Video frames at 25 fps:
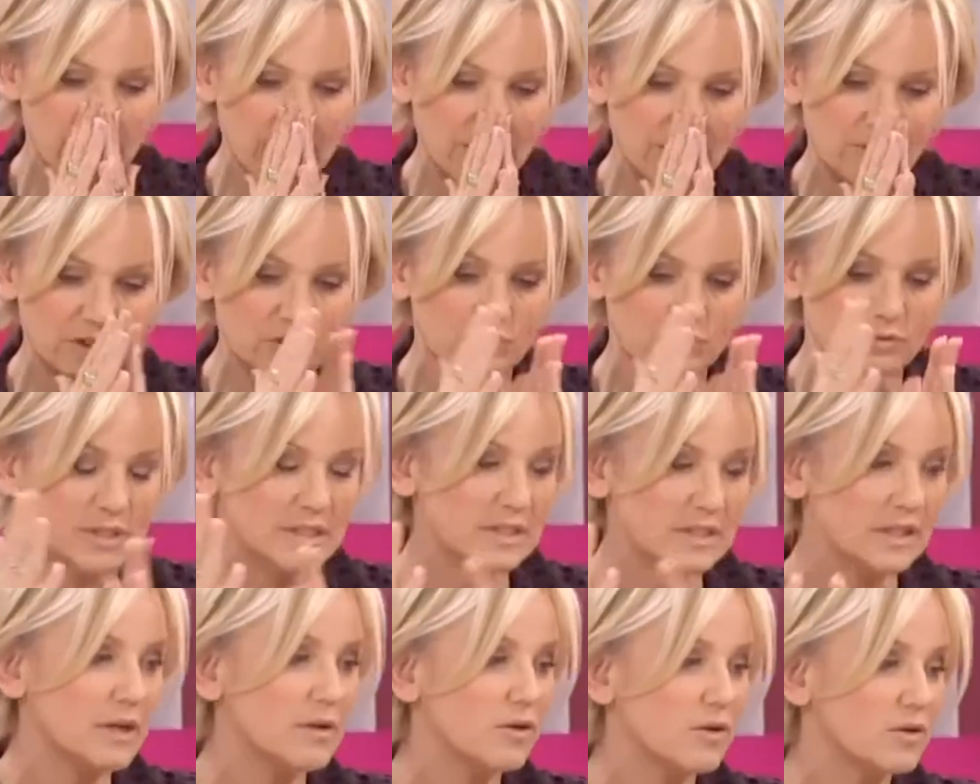about this
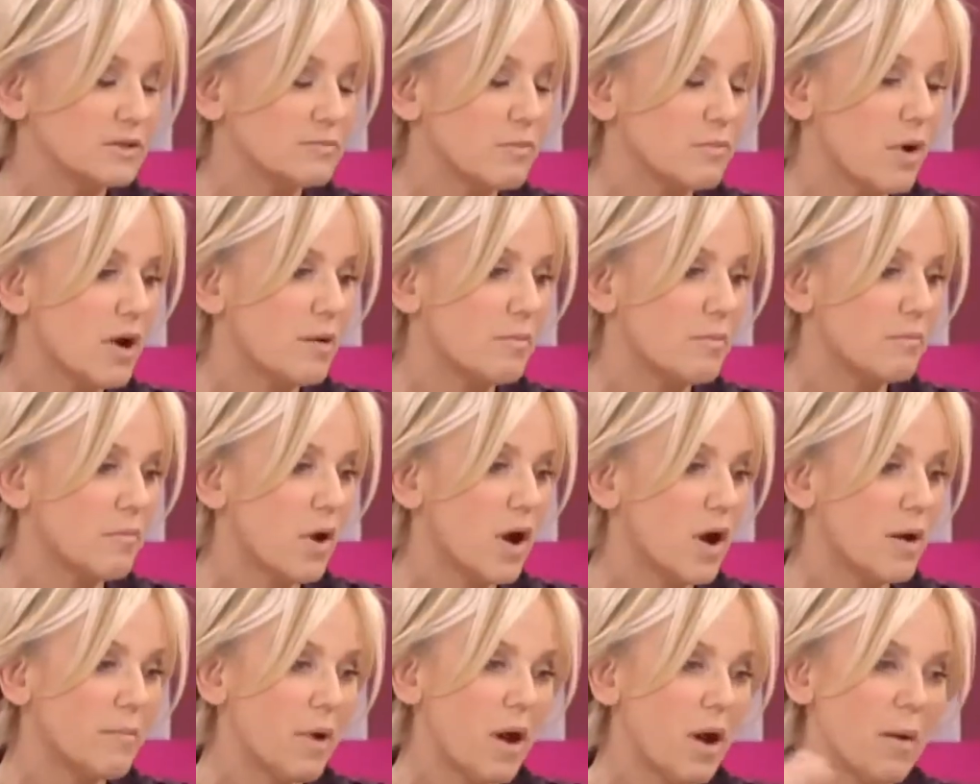recently, because my
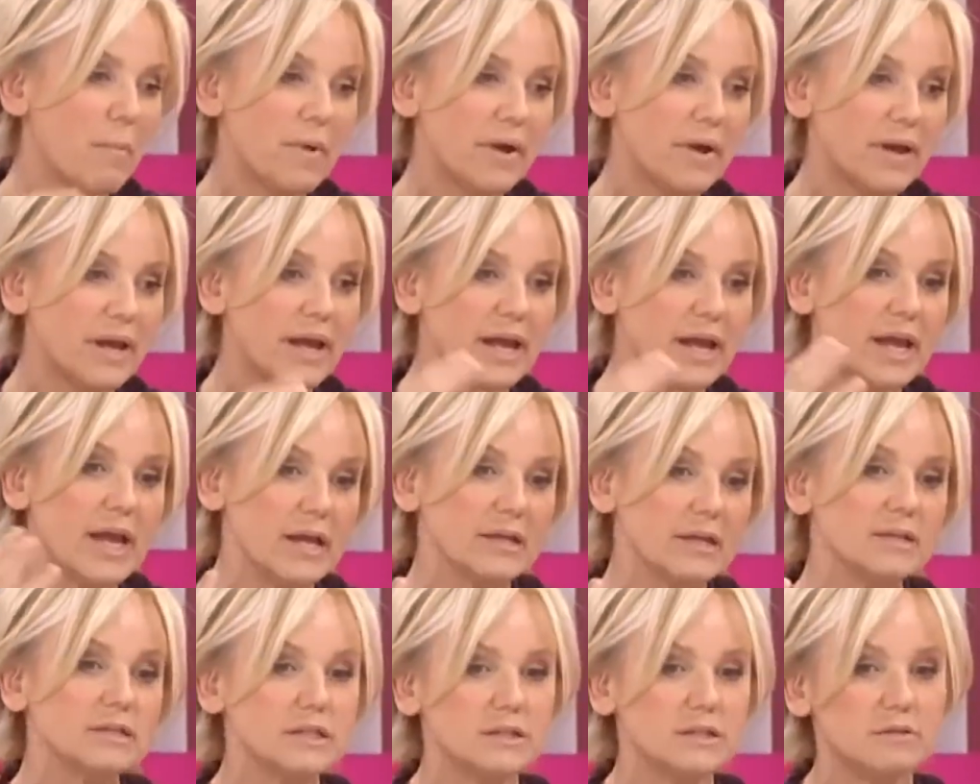mum
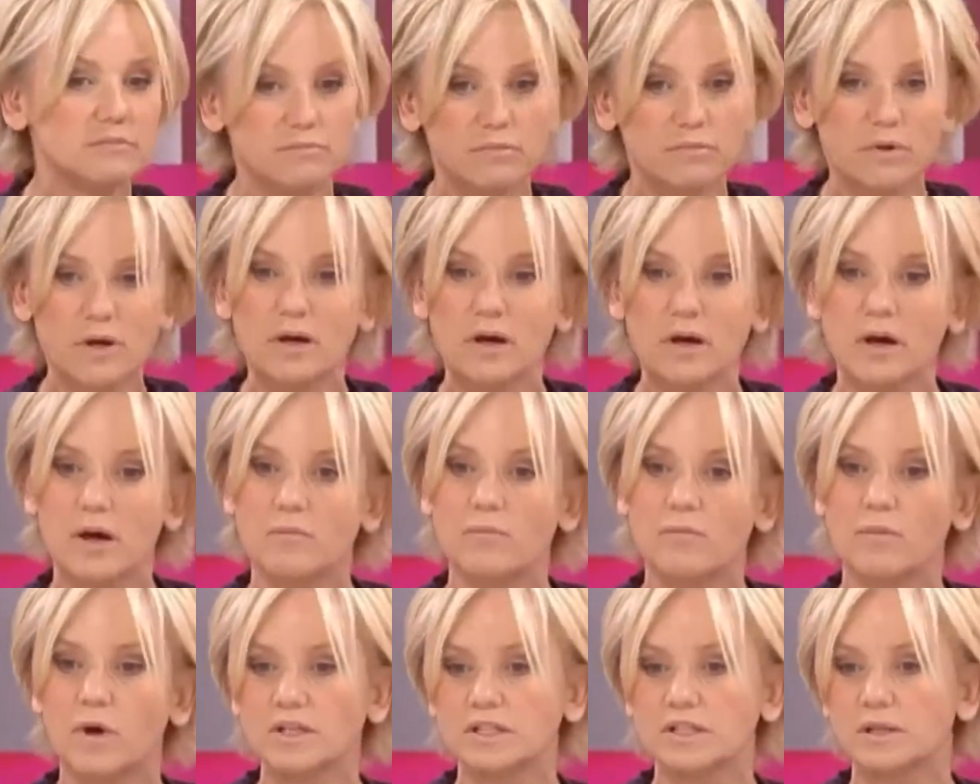is,
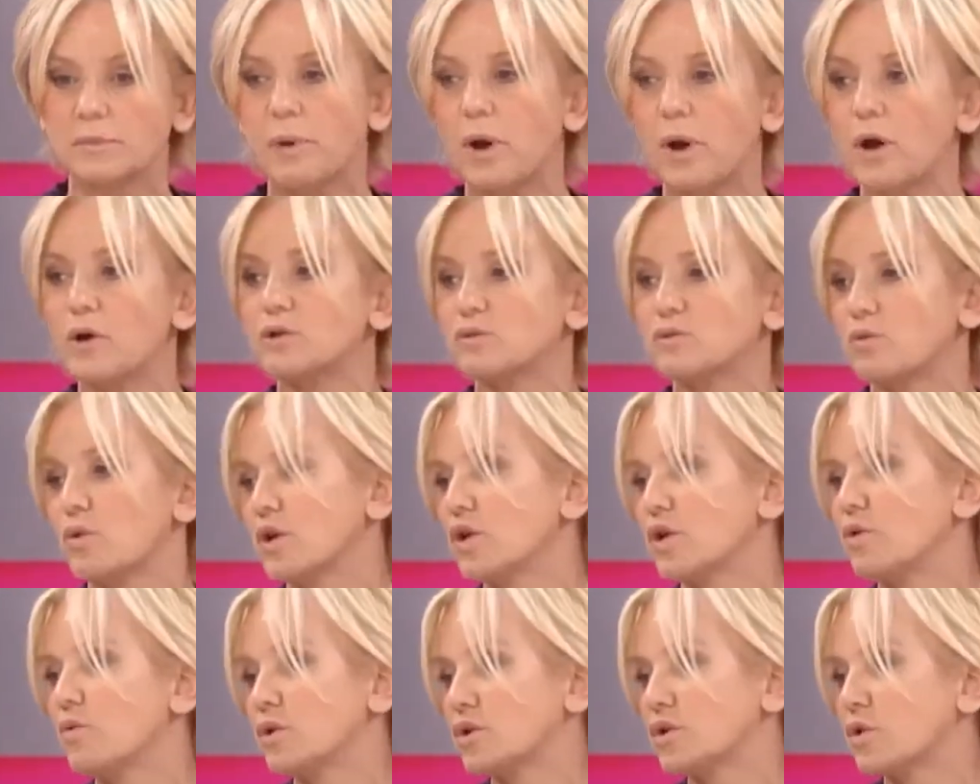I suppose,
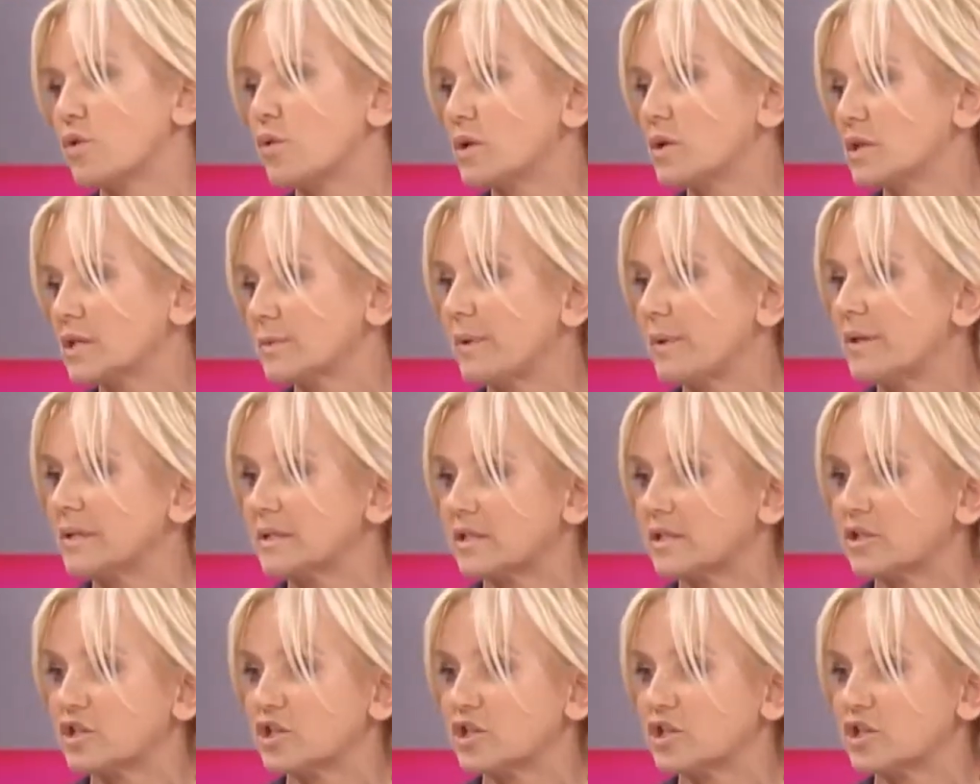what you would call a spinster.